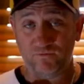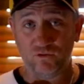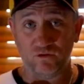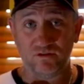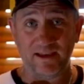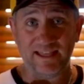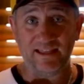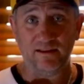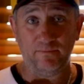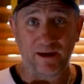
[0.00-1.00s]
We've talked about
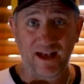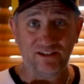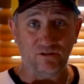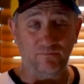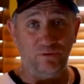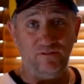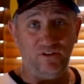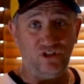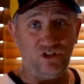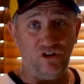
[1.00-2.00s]
that in the past on
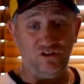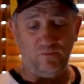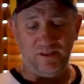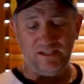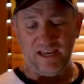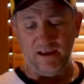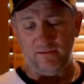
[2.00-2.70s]
previous shows, but this